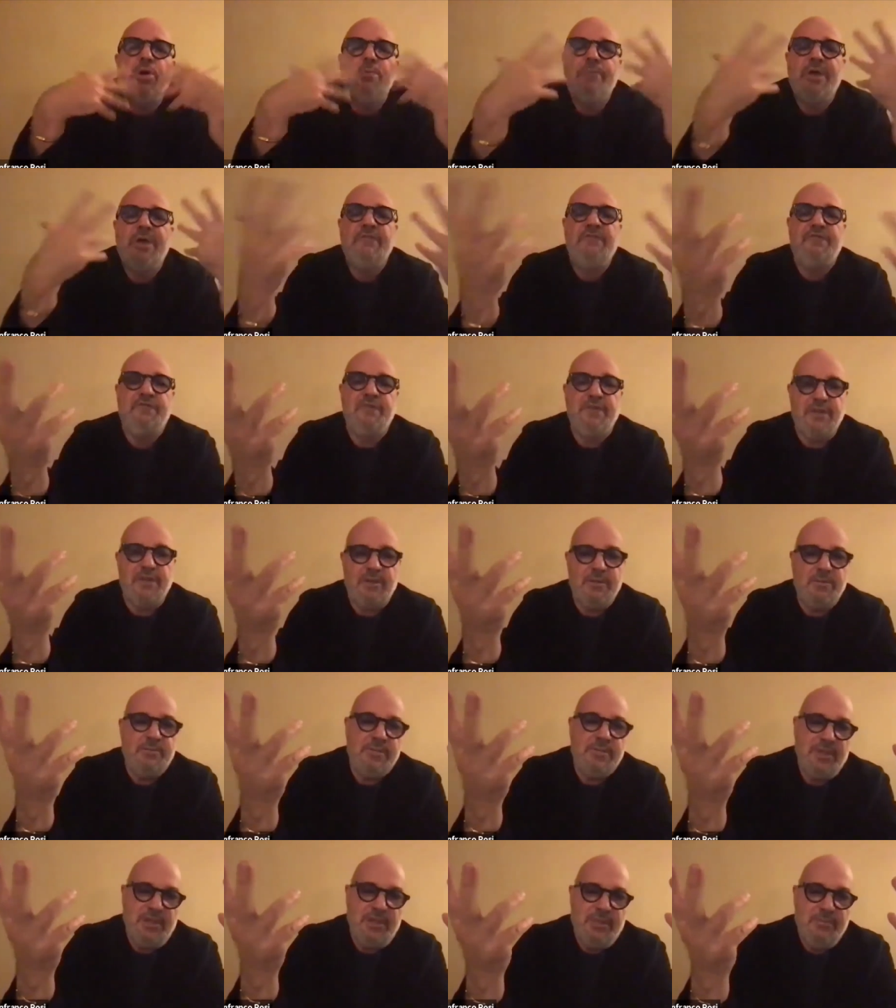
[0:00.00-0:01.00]
my film.
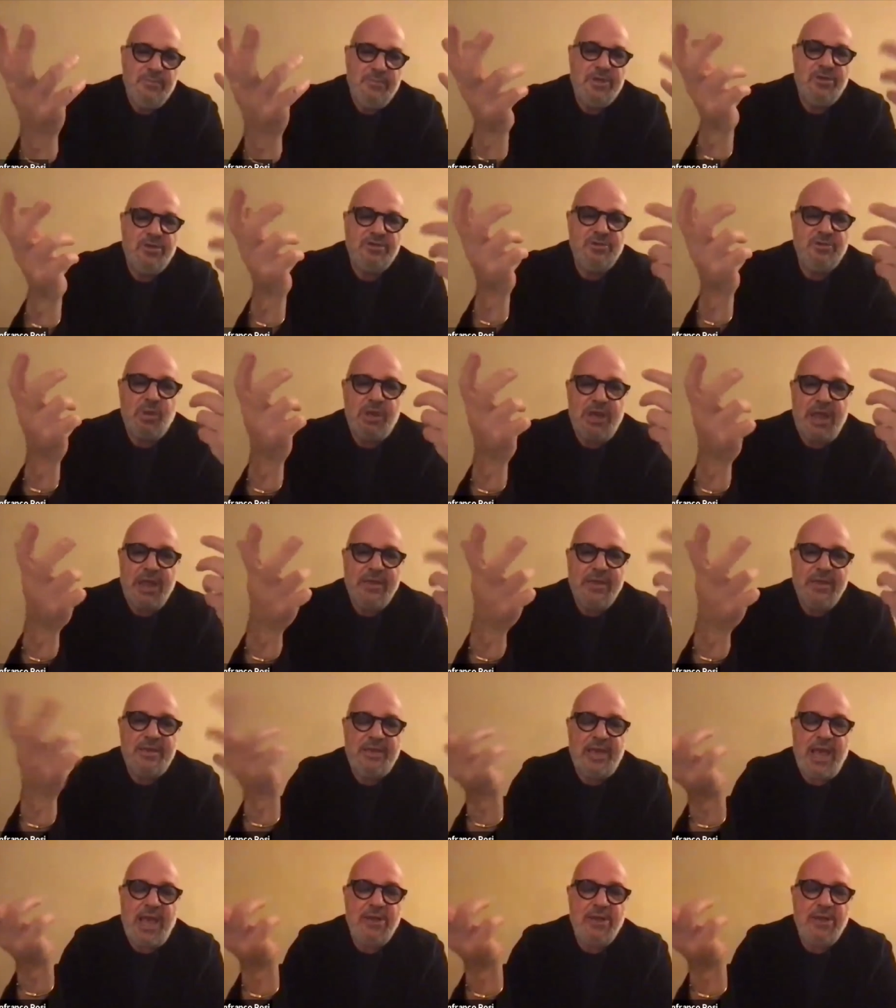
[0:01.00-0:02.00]
Because when I
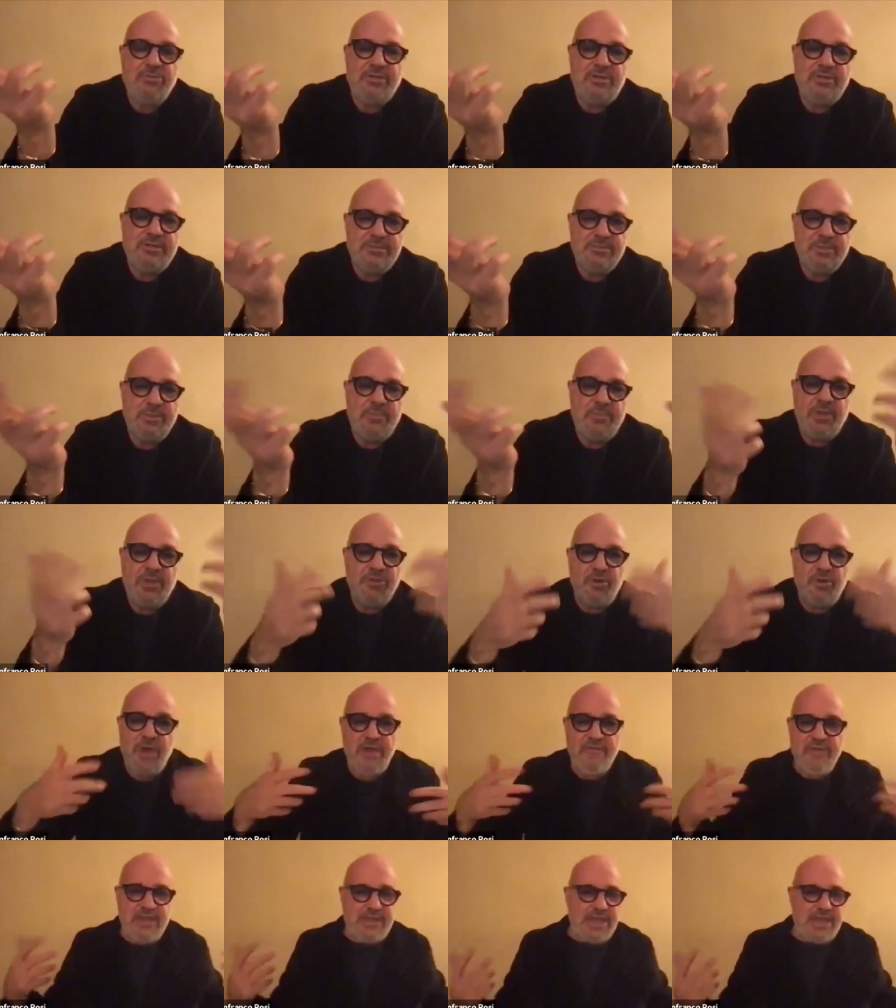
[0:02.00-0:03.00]
encounter these people, I don't
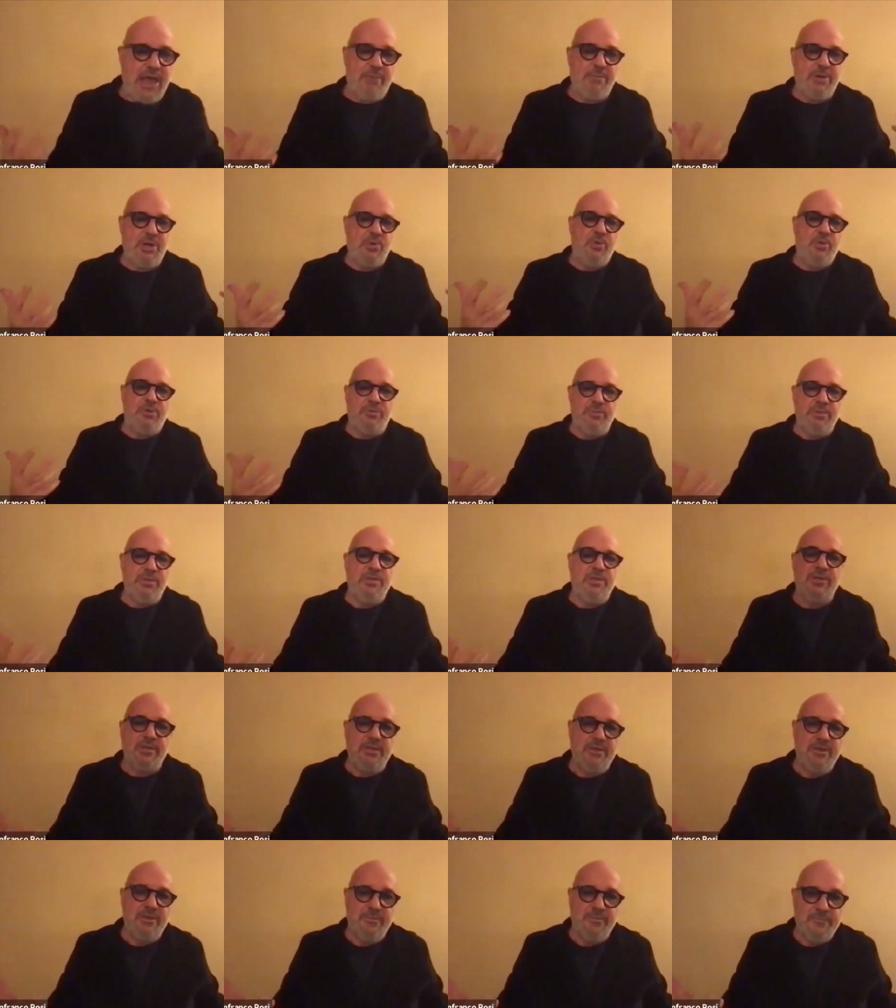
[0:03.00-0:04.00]
have a camera with me.
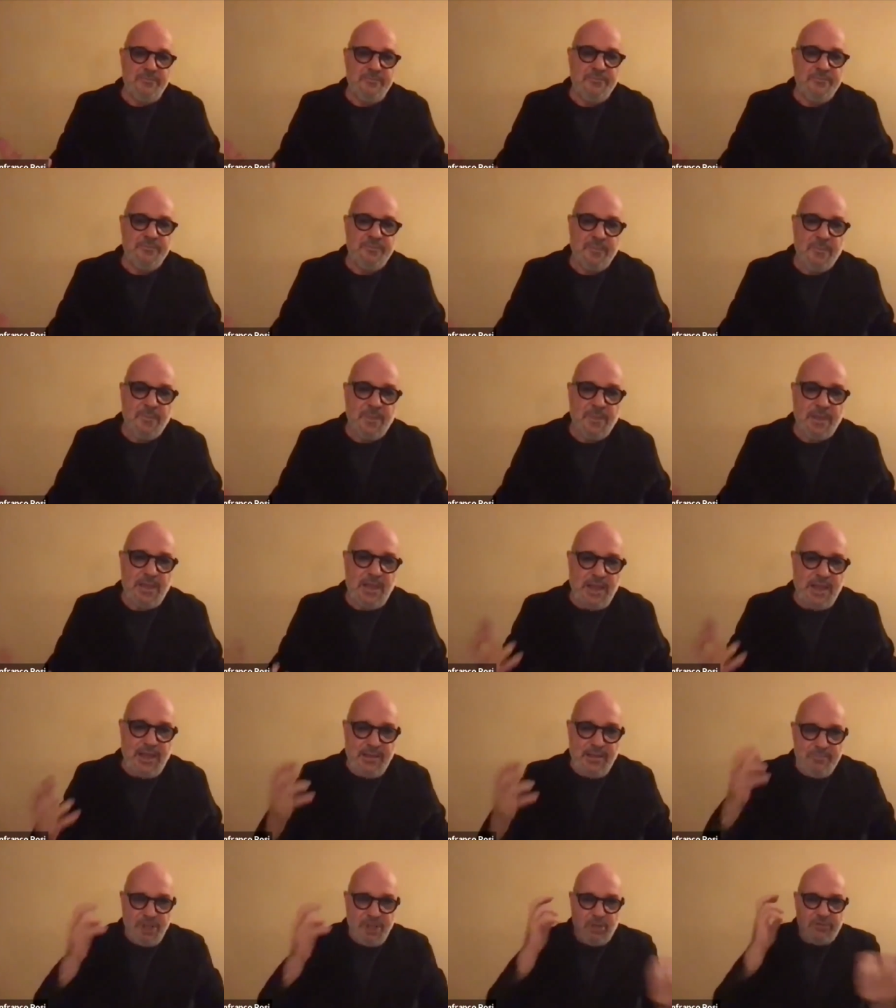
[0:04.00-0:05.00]

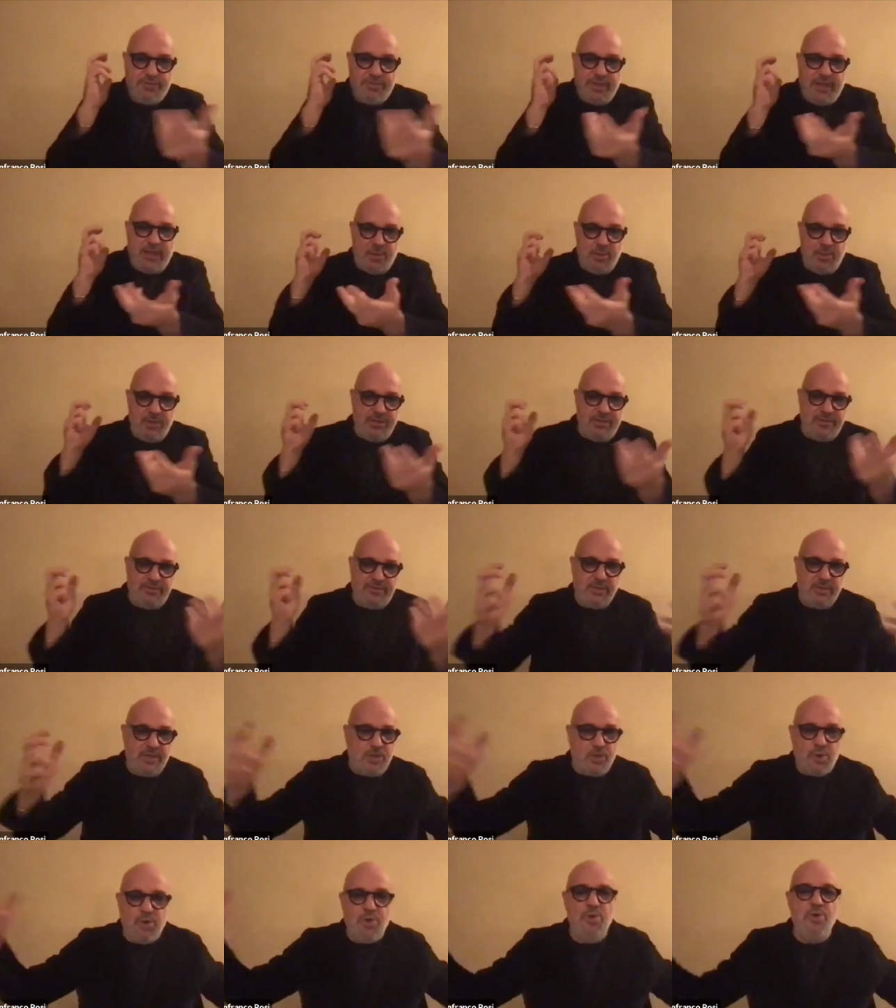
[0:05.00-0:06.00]
I'm not there with the
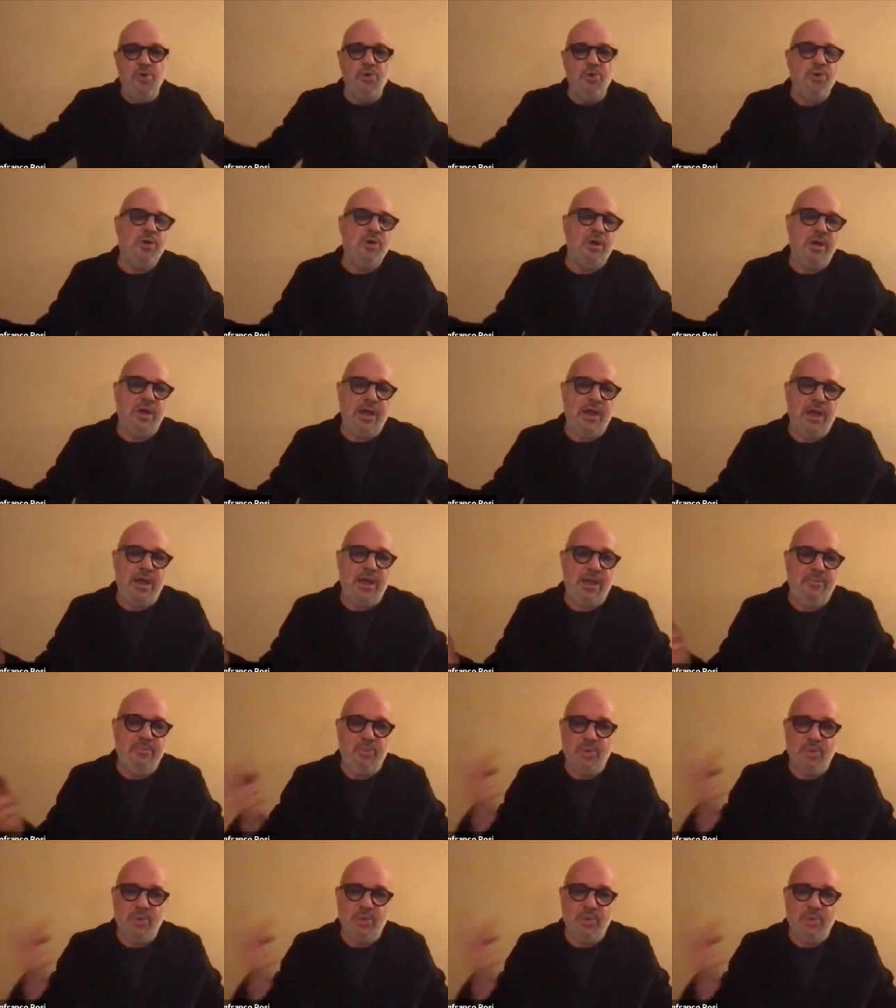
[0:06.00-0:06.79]
crew. I'm